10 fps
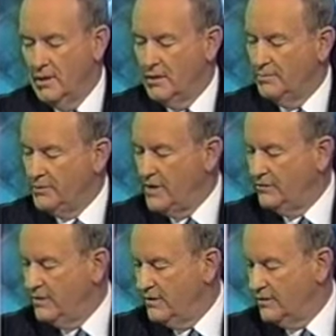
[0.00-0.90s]
The
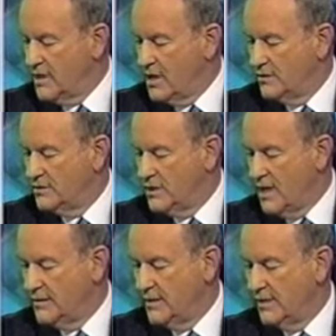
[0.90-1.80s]
president of the college,
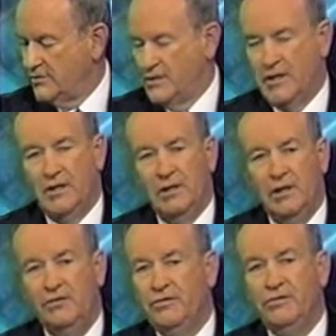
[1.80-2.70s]
John Castine,
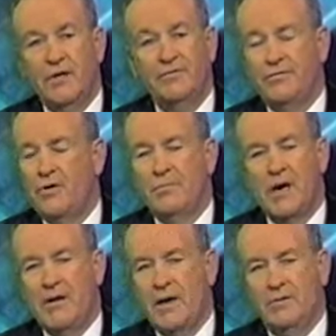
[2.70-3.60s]
he's just like
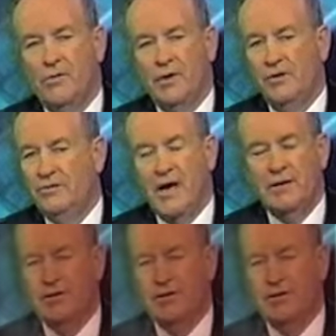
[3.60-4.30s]
Frohnmeyer out in Oregon. He's hiding